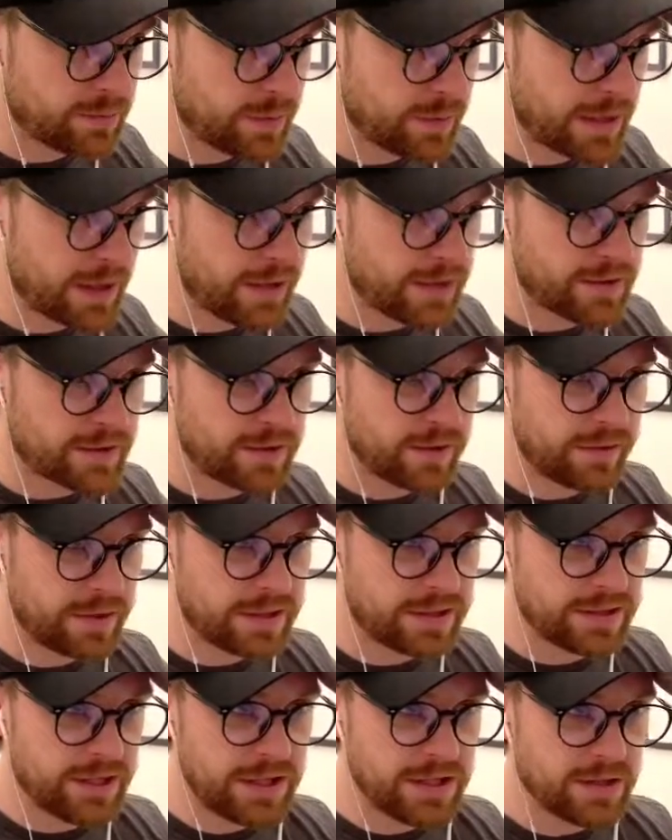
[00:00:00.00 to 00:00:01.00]
got our
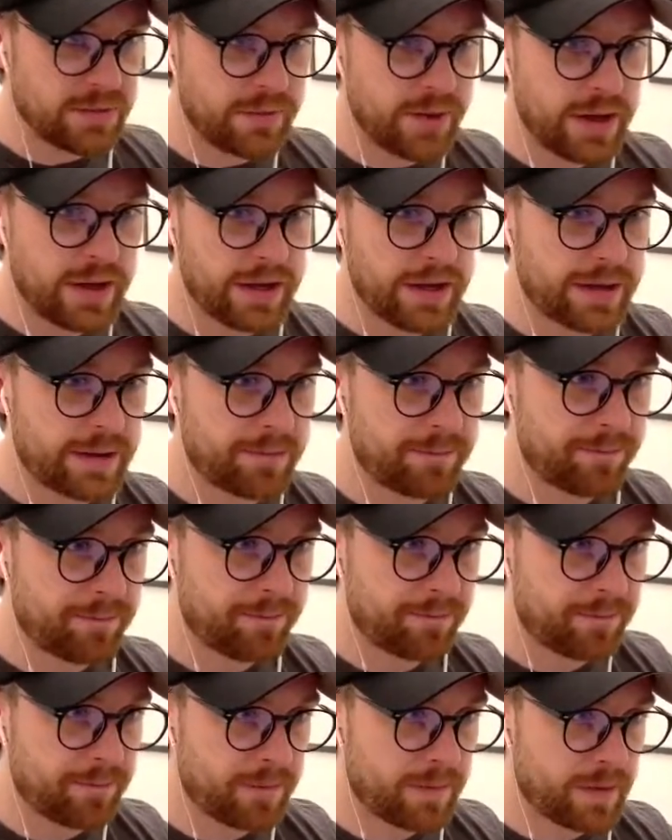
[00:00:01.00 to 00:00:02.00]
civilization back.
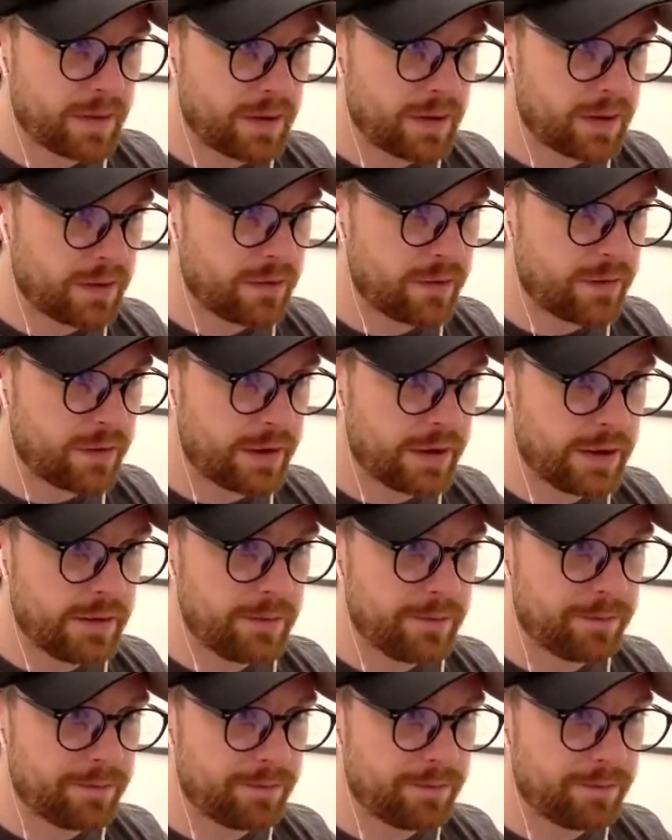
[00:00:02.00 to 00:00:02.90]
For now.